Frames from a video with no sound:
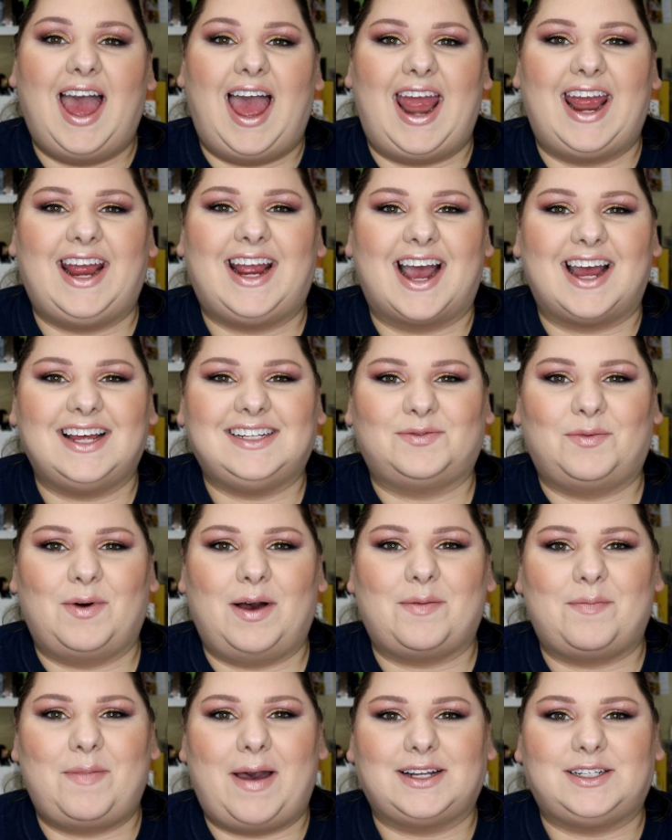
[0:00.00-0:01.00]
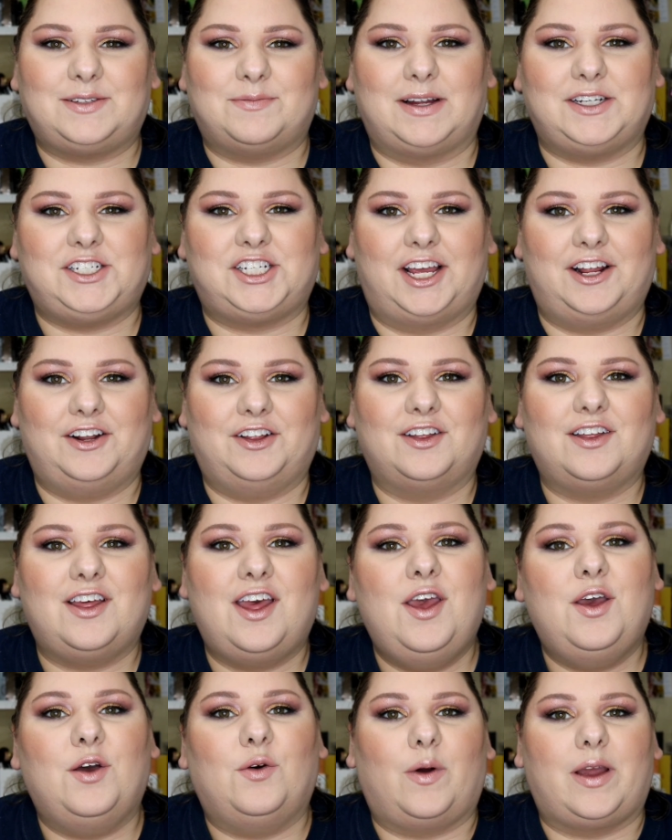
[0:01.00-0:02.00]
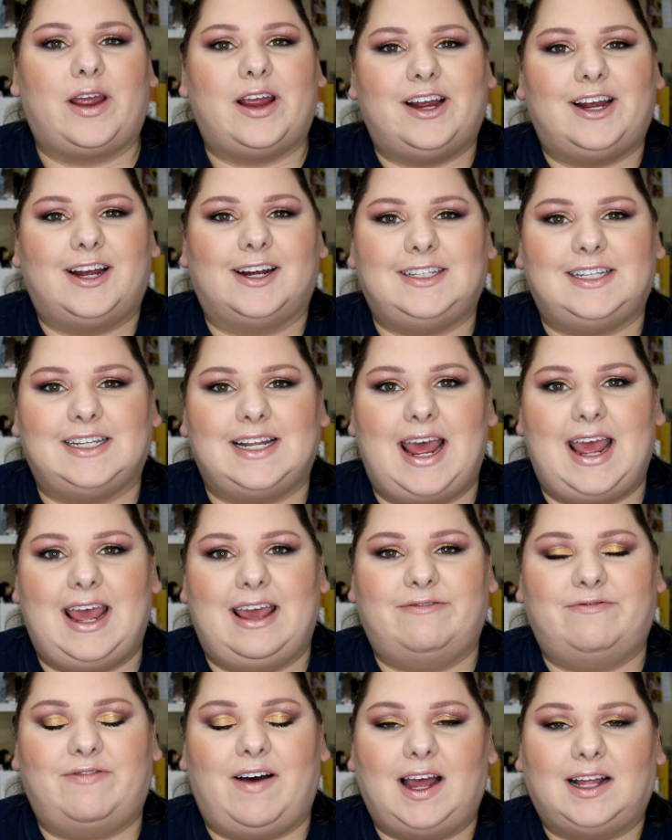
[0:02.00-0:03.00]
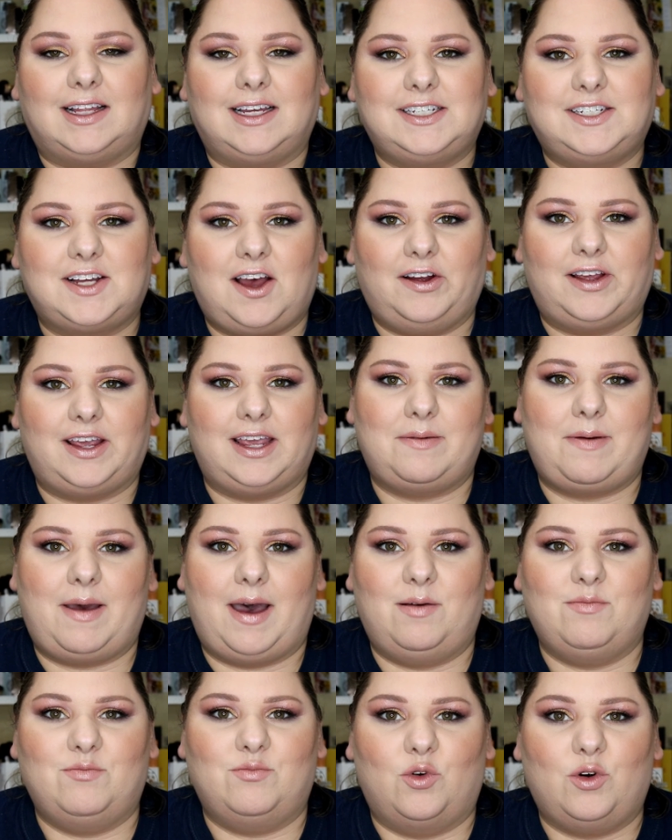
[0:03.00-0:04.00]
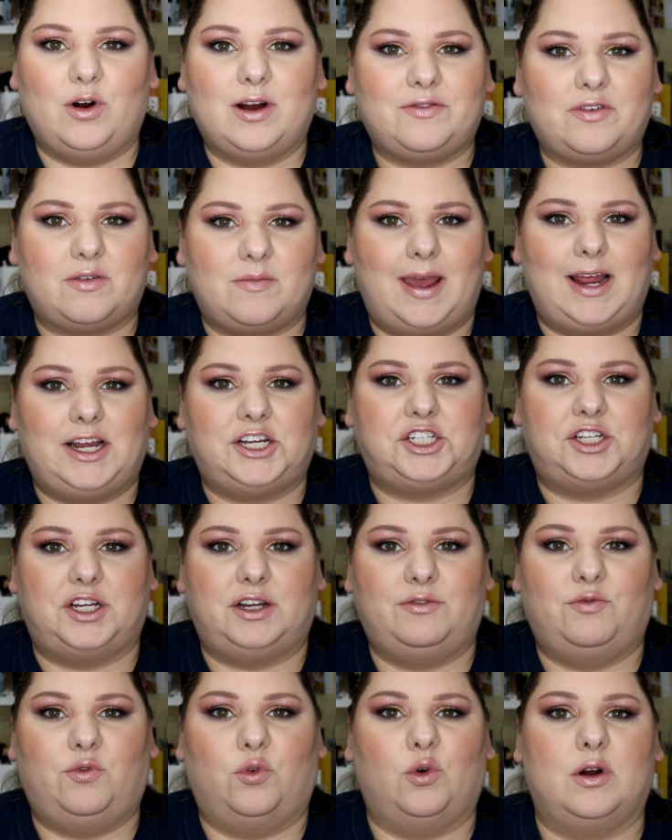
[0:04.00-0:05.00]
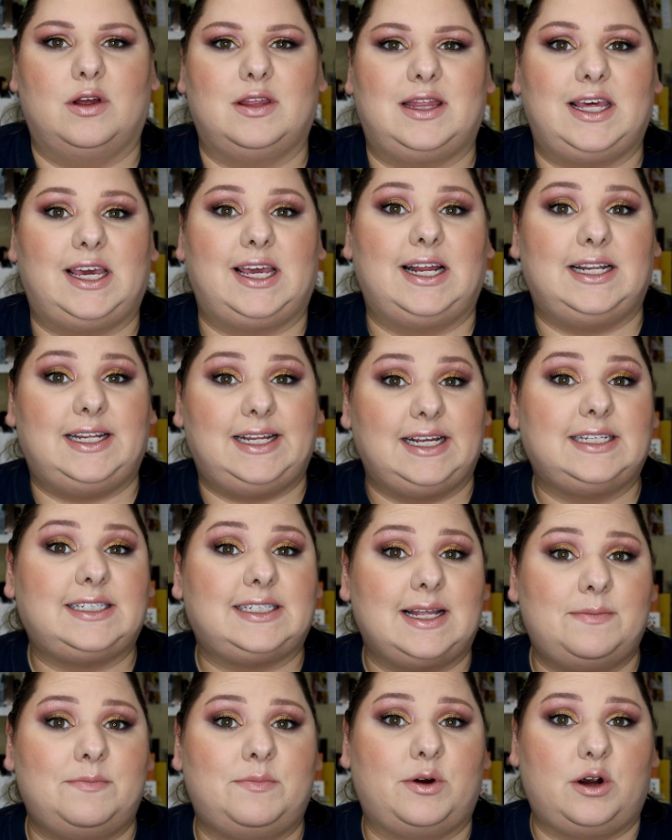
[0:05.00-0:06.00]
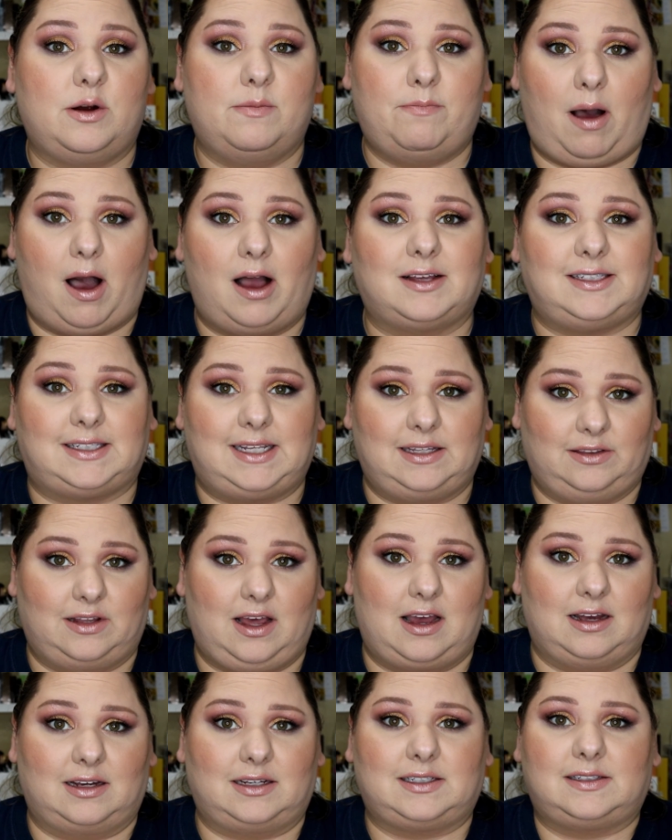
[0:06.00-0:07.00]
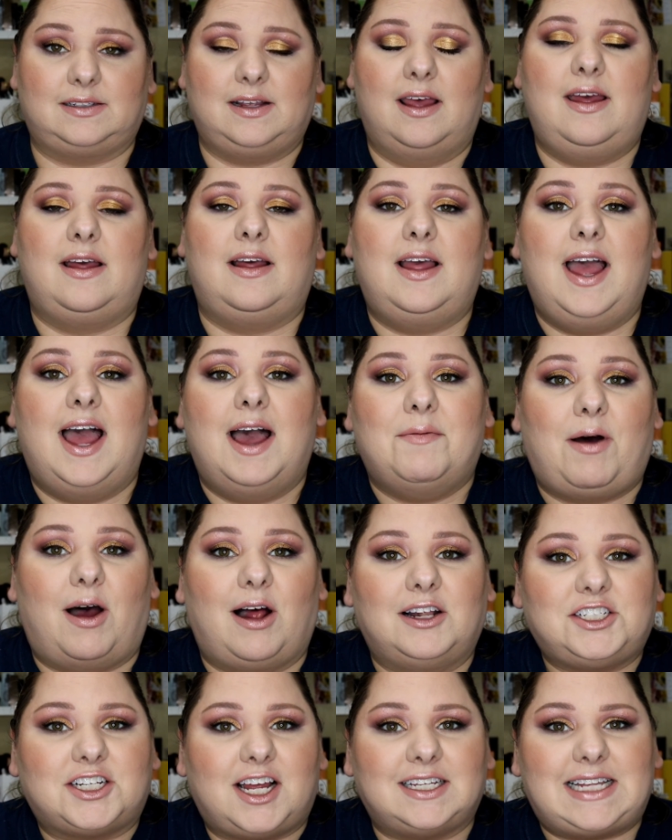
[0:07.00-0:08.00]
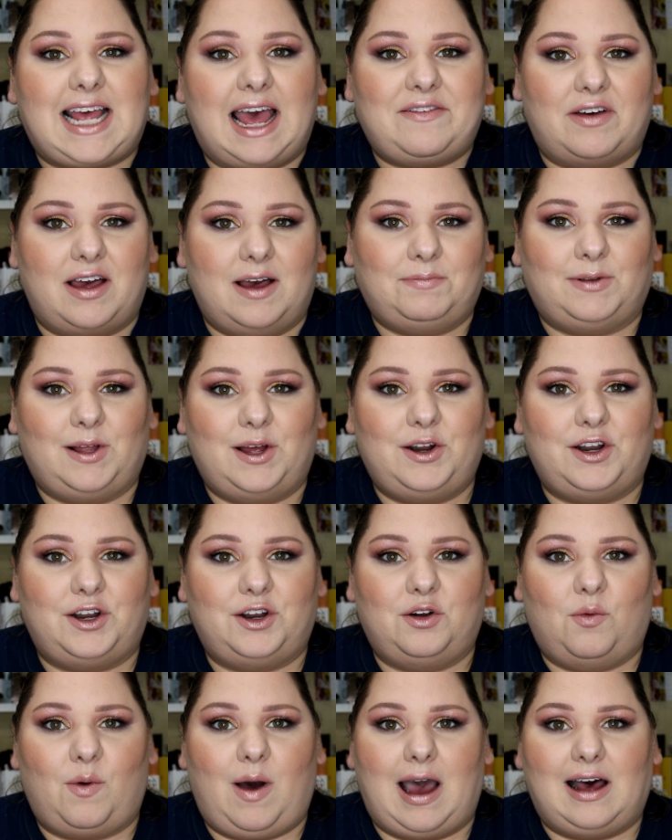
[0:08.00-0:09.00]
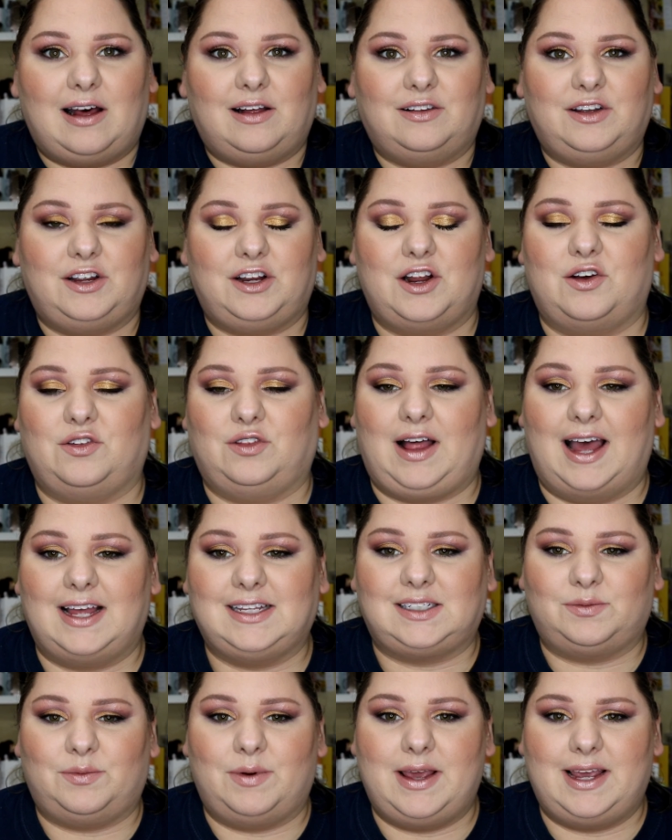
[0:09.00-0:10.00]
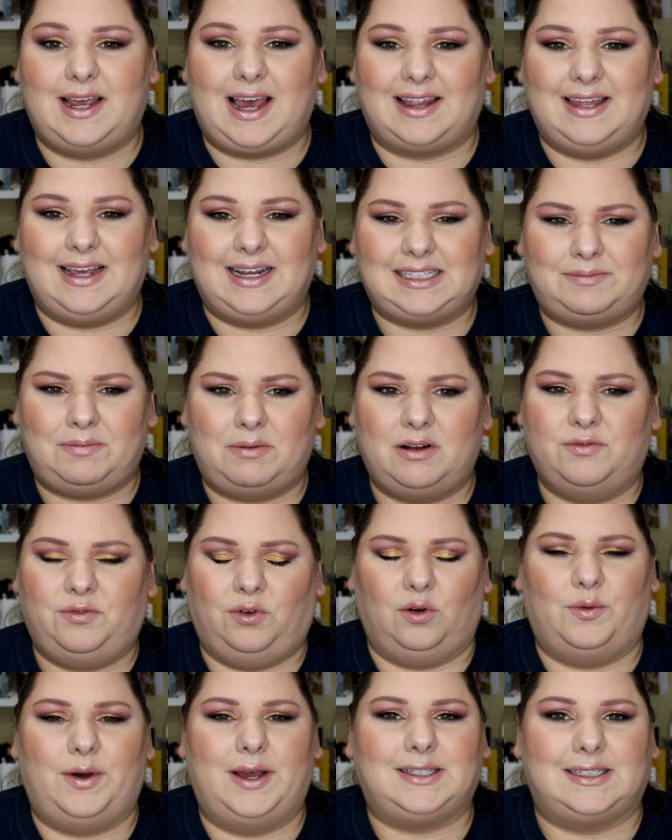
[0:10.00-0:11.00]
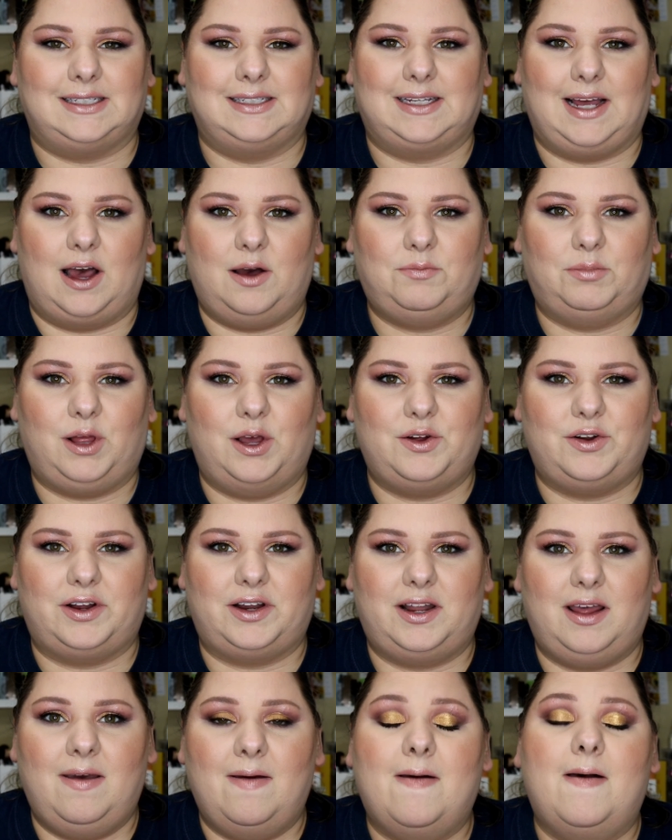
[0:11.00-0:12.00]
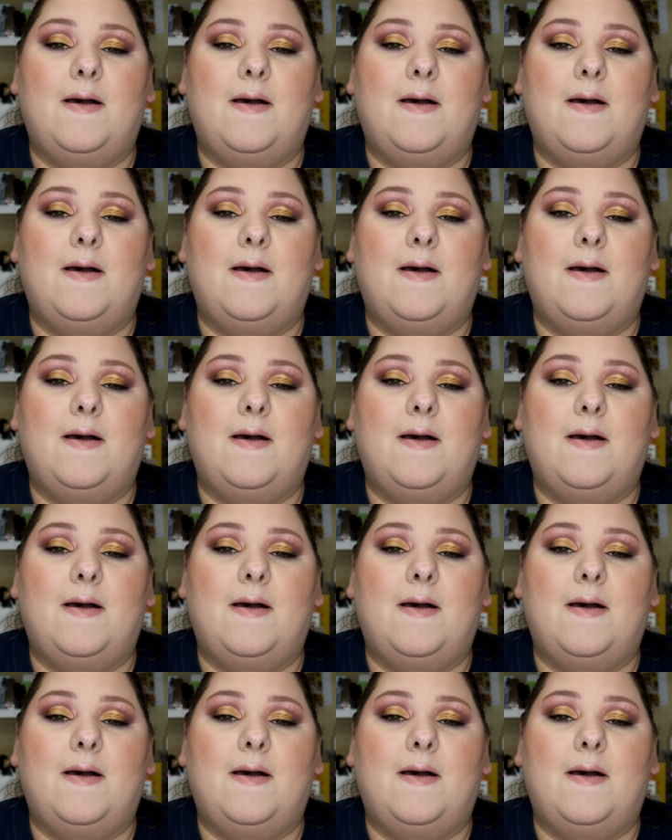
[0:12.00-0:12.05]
Hey guys, welcome back to my channel. We are here today finally talking about more information for the December BoxyLuxe. Apologize I haven't uploaded in a while. You know, last week, I think it's been a full week since I uploaded.